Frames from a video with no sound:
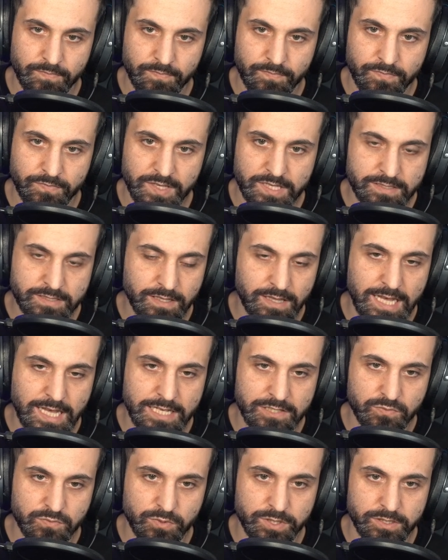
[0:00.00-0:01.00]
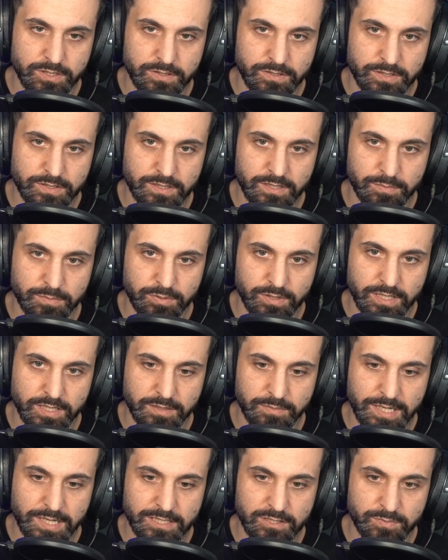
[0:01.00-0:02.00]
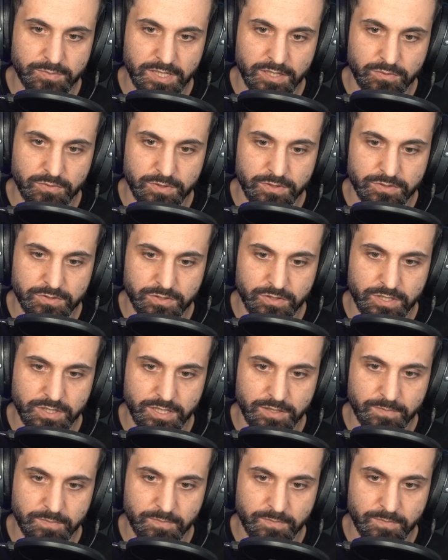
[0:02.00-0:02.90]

That's the last Will they play. Back-to-back Wills, okay.